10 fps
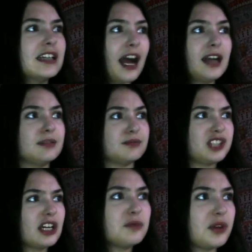I am
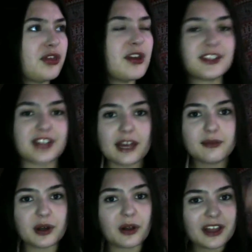done with this. I
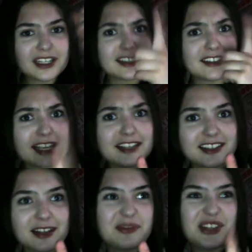will say
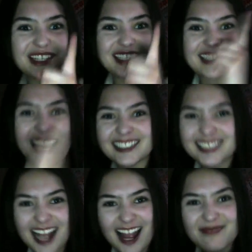something the
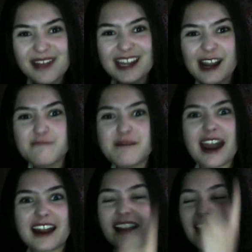next time they come
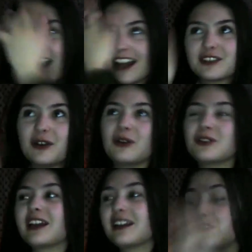back. I
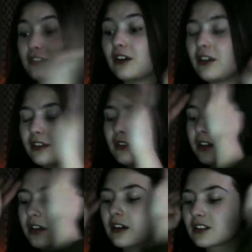told, like, you know, all the little
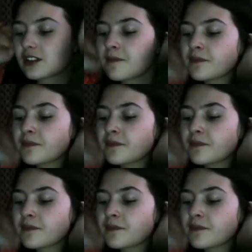girls.